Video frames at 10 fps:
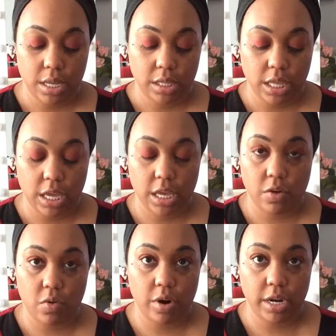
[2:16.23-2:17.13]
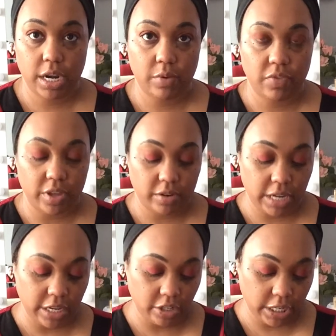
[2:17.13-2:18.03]
the Ordinary
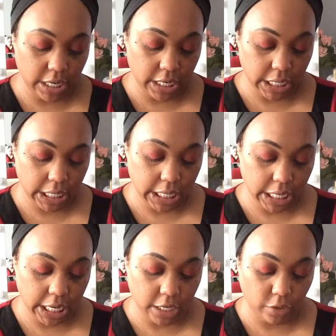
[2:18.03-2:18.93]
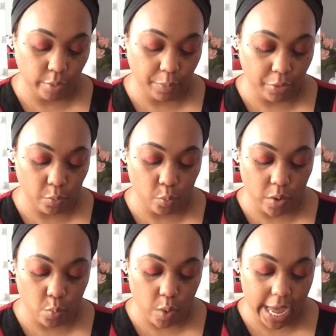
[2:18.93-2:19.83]
Foundation in the
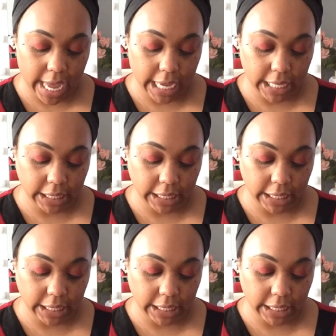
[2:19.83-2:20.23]
3.1 wide.